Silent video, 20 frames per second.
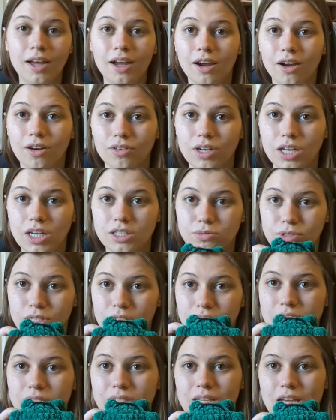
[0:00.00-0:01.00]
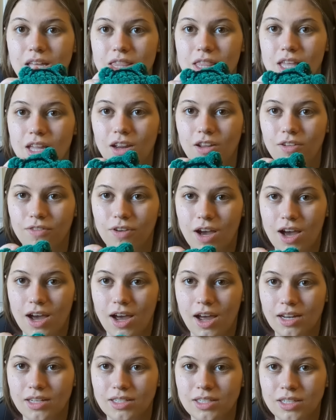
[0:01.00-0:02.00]
arrangements. And then I've
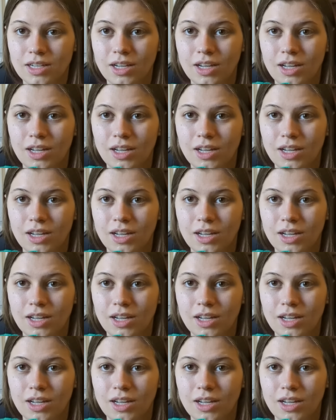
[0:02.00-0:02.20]
got